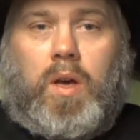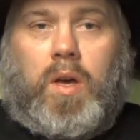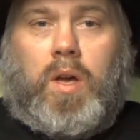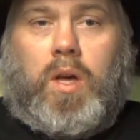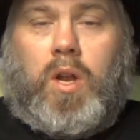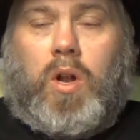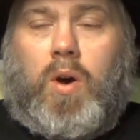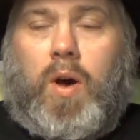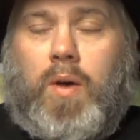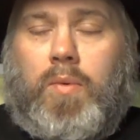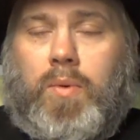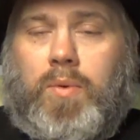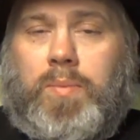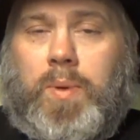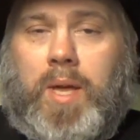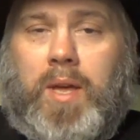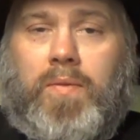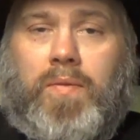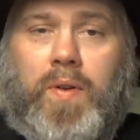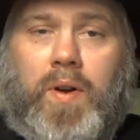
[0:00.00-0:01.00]
You know, I would
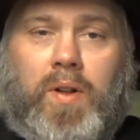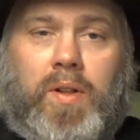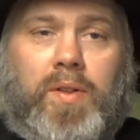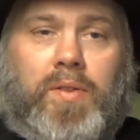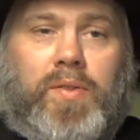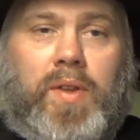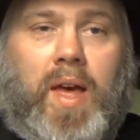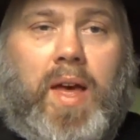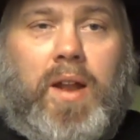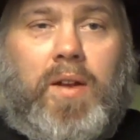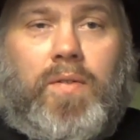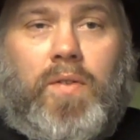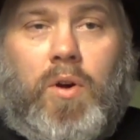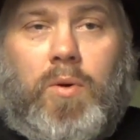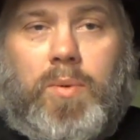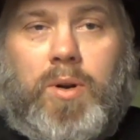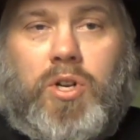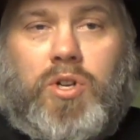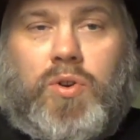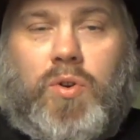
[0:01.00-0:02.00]
be fairly sad if
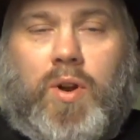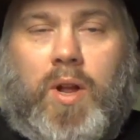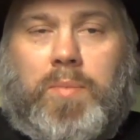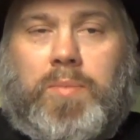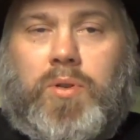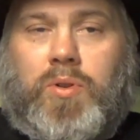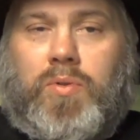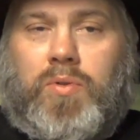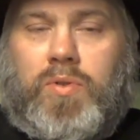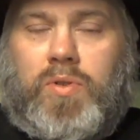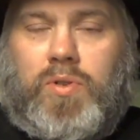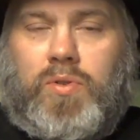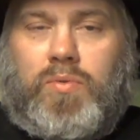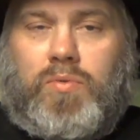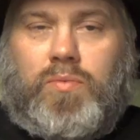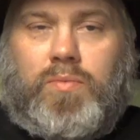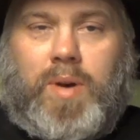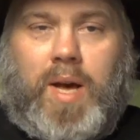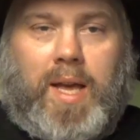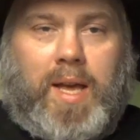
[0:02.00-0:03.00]
nobody showed up
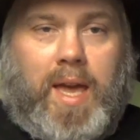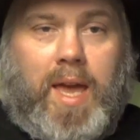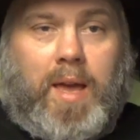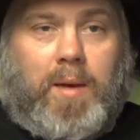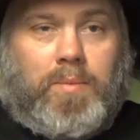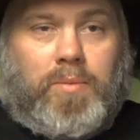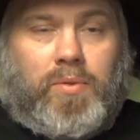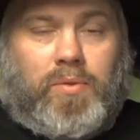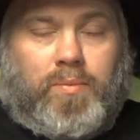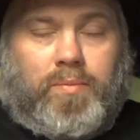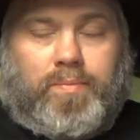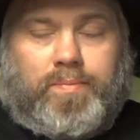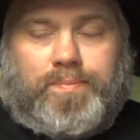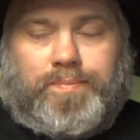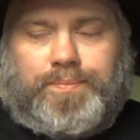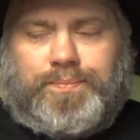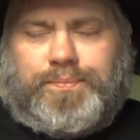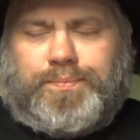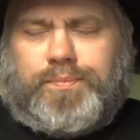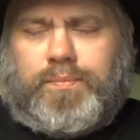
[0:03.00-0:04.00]
to my games.
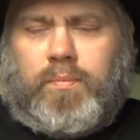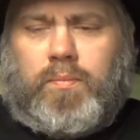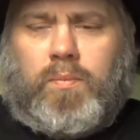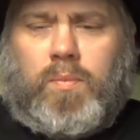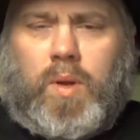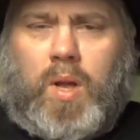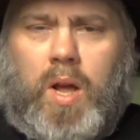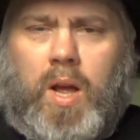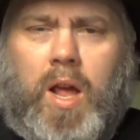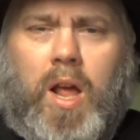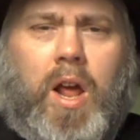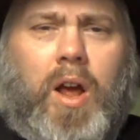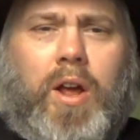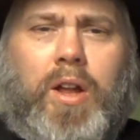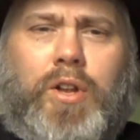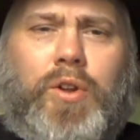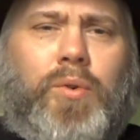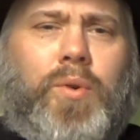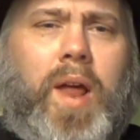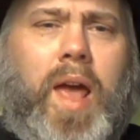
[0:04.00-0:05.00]

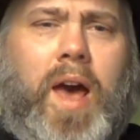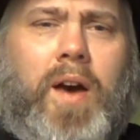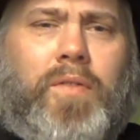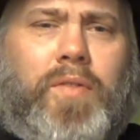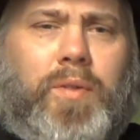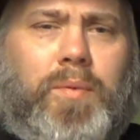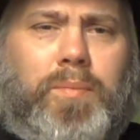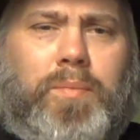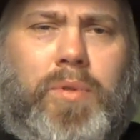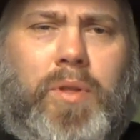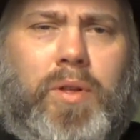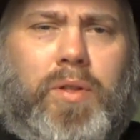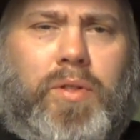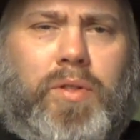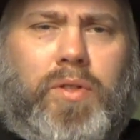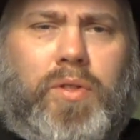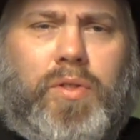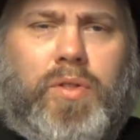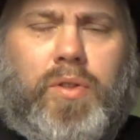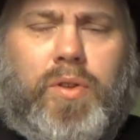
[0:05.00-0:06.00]
I don't have
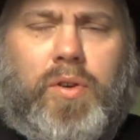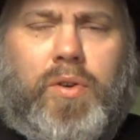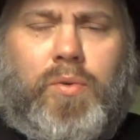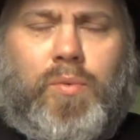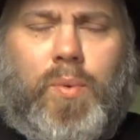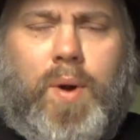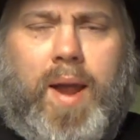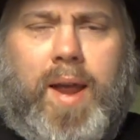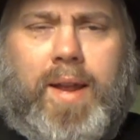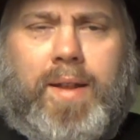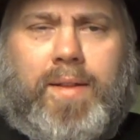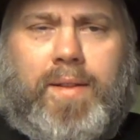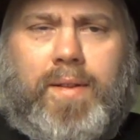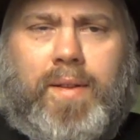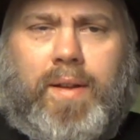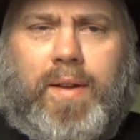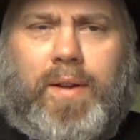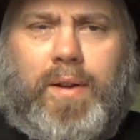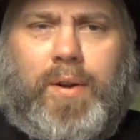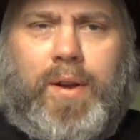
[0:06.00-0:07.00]
the great
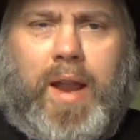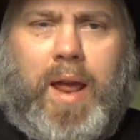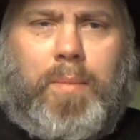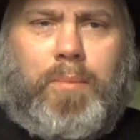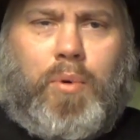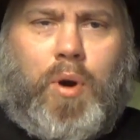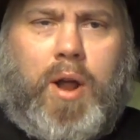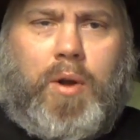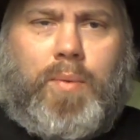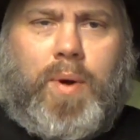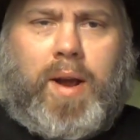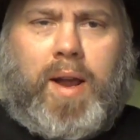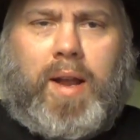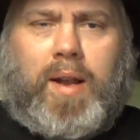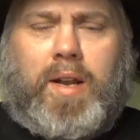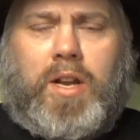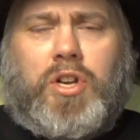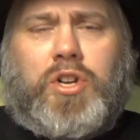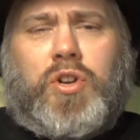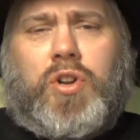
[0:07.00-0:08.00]
name brand
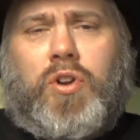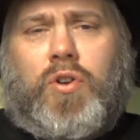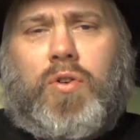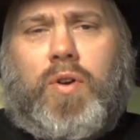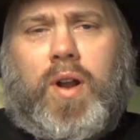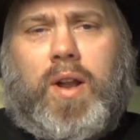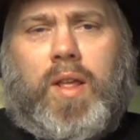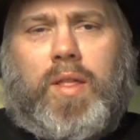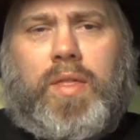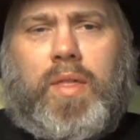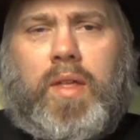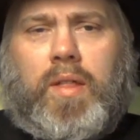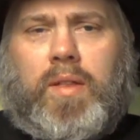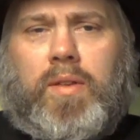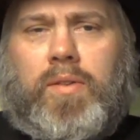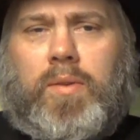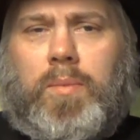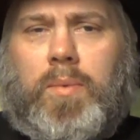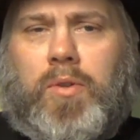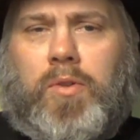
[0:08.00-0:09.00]
recognition or anything
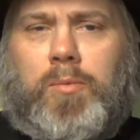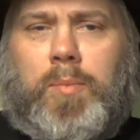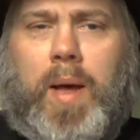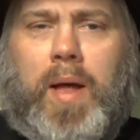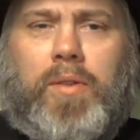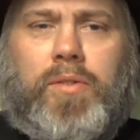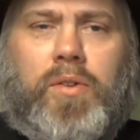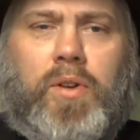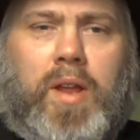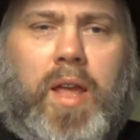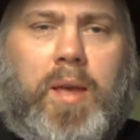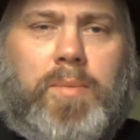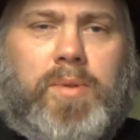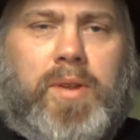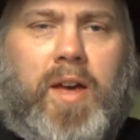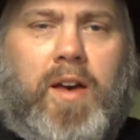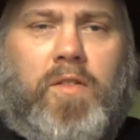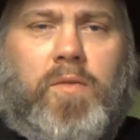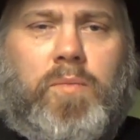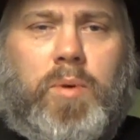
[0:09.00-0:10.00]
that some of the sponsor games
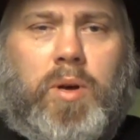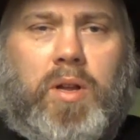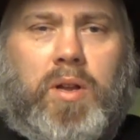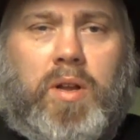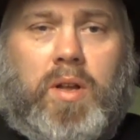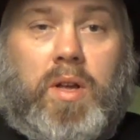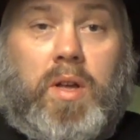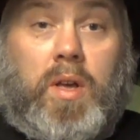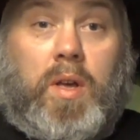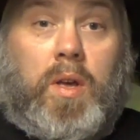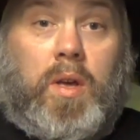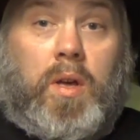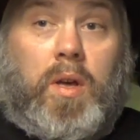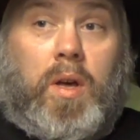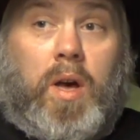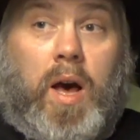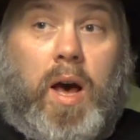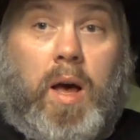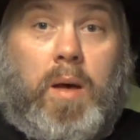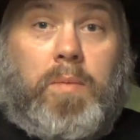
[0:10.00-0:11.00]
have, but
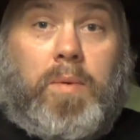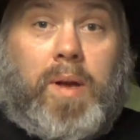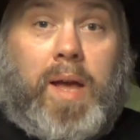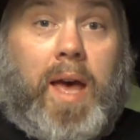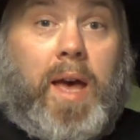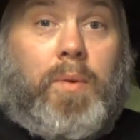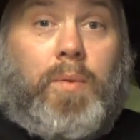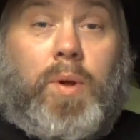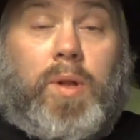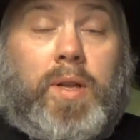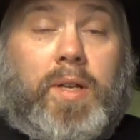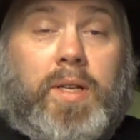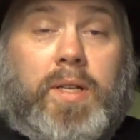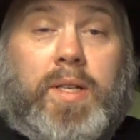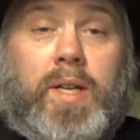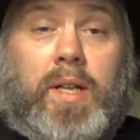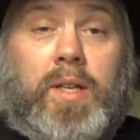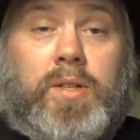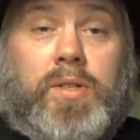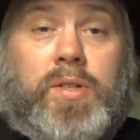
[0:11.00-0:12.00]
I'm a guy willing to
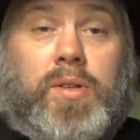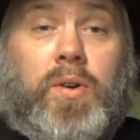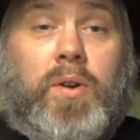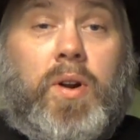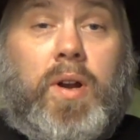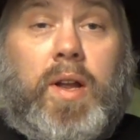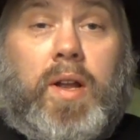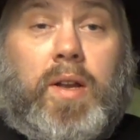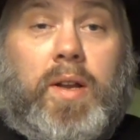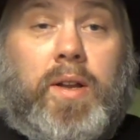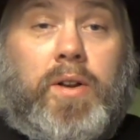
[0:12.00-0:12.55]
tell a story and